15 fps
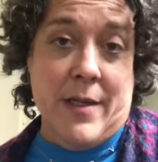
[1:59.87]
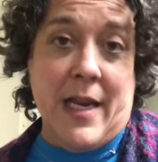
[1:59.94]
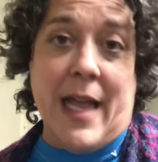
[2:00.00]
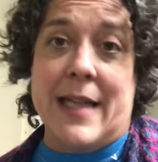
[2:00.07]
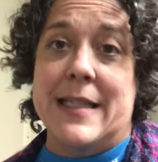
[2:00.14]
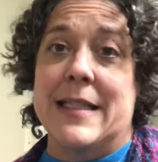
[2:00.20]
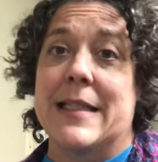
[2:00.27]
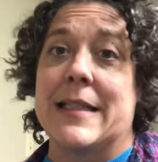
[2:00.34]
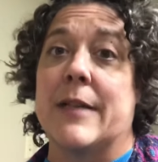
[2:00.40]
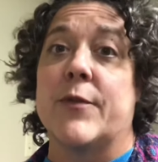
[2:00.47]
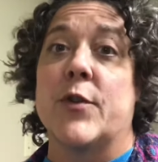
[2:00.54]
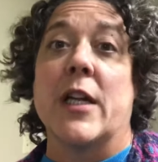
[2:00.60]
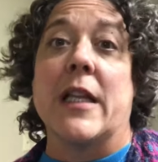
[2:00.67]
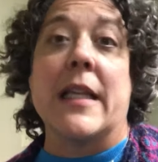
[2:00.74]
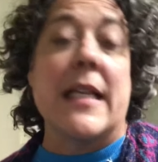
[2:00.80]
It has to sit
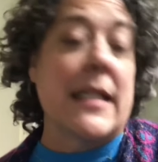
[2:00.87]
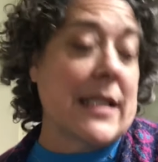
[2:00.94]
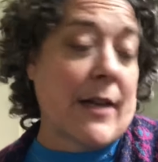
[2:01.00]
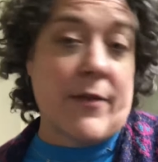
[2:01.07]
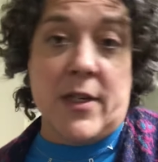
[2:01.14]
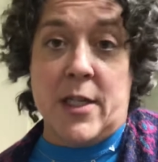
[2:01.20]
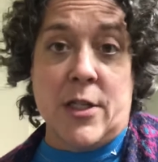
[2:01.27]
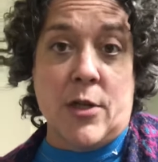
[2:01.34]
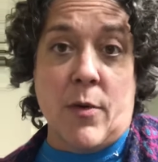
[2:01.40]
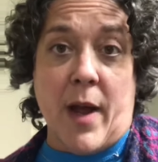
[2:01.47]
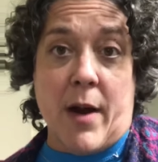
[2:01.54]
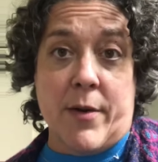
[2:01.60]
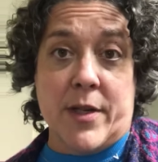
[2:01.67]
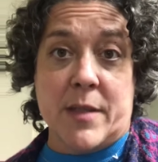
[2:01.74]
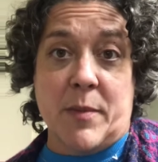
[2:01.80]
for at least 72
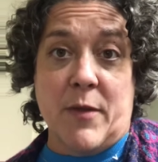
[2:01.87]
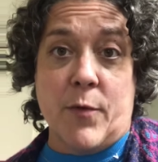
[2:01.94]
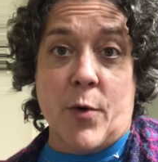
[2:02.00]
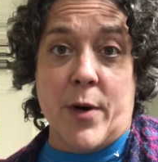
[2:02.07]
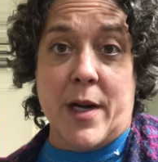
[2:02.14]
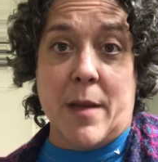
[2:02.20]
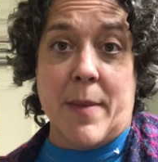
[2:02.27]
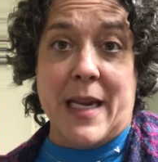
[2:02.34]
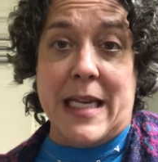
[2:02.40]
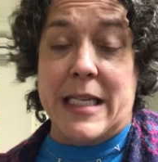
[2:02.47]
hours before anybody